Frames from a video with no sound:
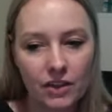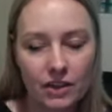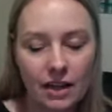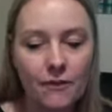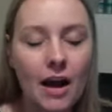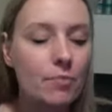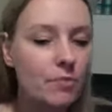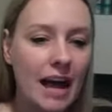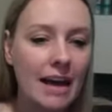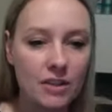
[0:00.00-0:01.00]
if I
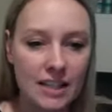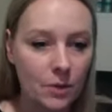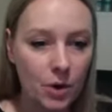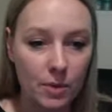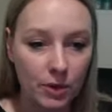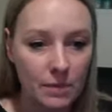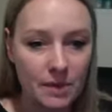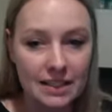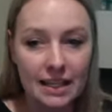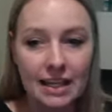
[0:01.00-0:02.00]
have a day where I'm really
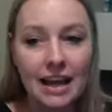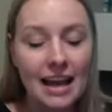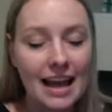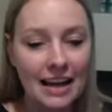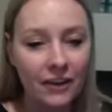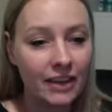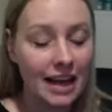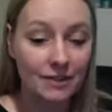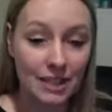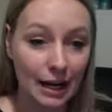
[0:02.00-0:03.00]
busy and I only
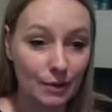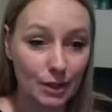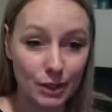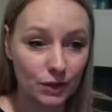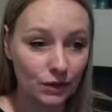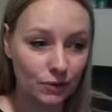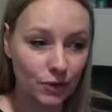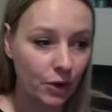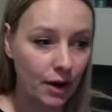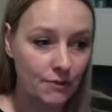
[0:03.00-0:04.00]
have time to
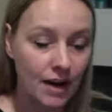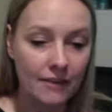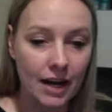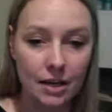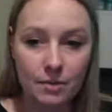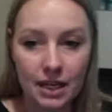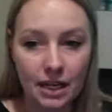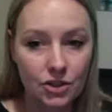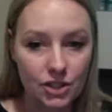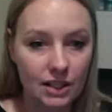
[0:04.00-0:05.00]
photograph 5 items, I
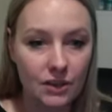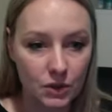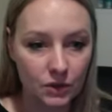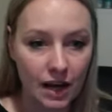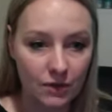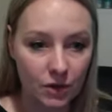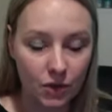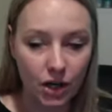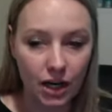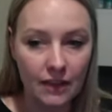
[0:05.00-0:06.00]
can just send those 5
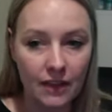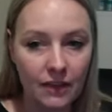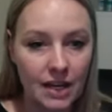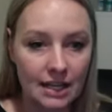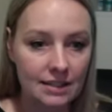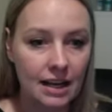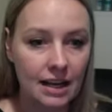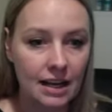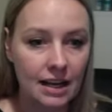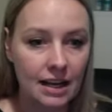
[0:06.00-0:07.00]
over. And then the next day,
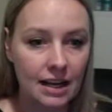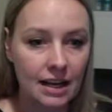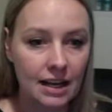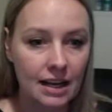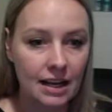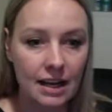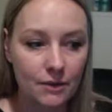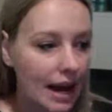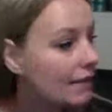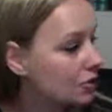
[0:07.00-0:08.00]
if I have extra time
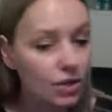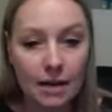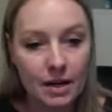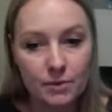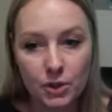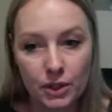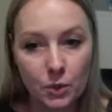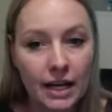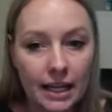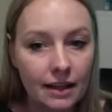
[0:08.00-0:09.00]
and I'm doing 20,
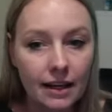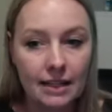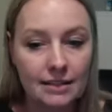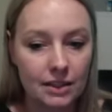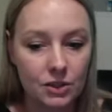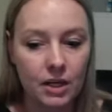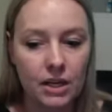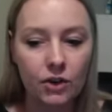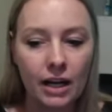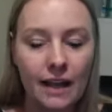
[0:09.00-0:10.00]
then I can send 20 over. I
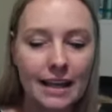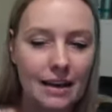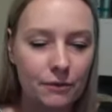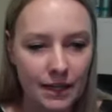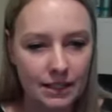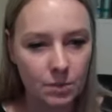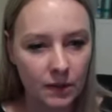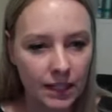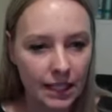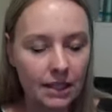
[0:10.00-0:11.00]
like that
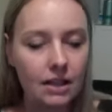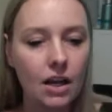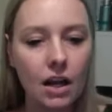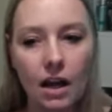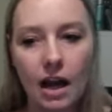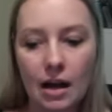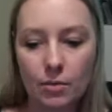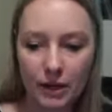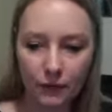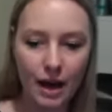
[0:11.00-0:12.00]
flexibility.
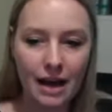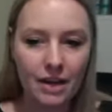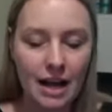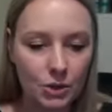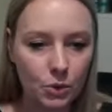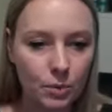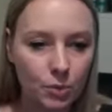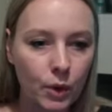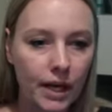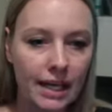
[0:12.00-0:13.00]
But if you have an actual
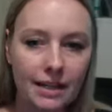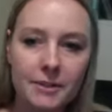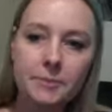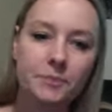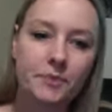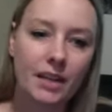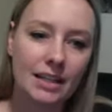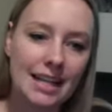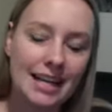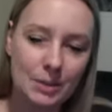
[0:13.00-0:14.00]
employee,
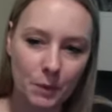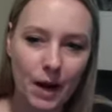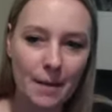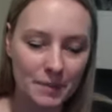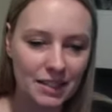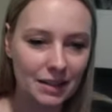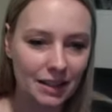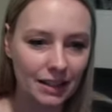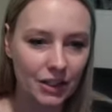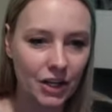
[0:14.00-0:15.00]
it takes prep
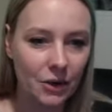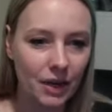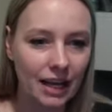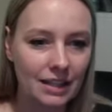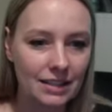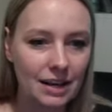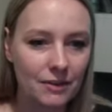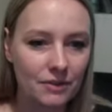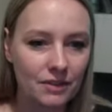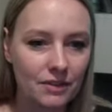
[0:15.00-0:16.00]
to, get stuff,
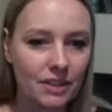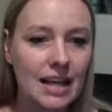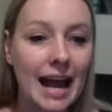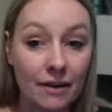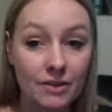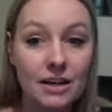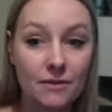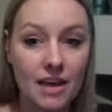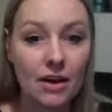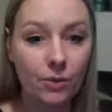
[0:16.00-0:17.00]
to have stuff
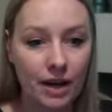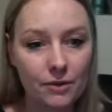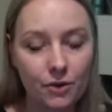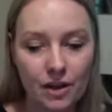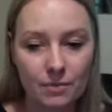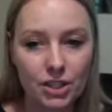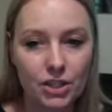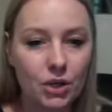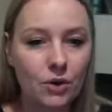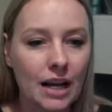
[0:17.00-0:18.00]
there ready for them to
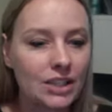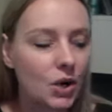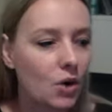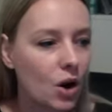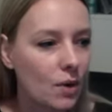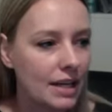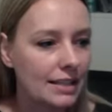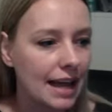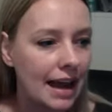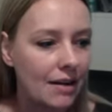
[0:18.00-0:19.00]
do. And I don't always
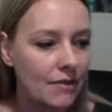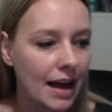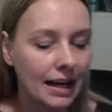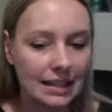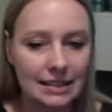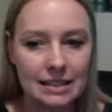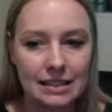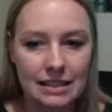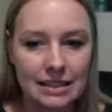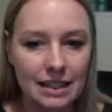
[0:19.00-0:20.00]
have that
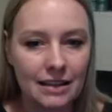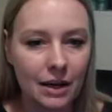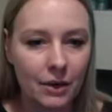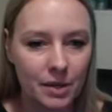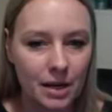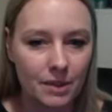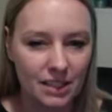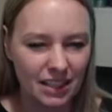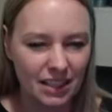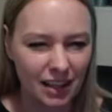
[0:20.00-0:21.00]
consistency that I would be able
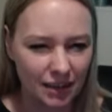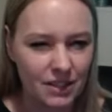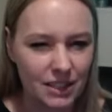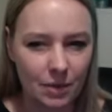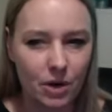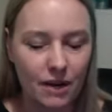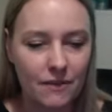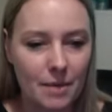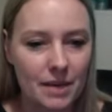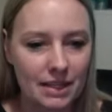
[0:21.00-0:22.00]
to give to someone, if
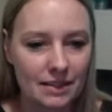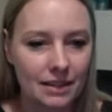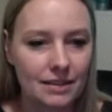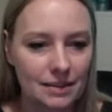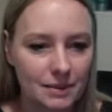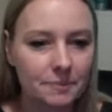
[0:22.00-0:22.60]
that makes sense.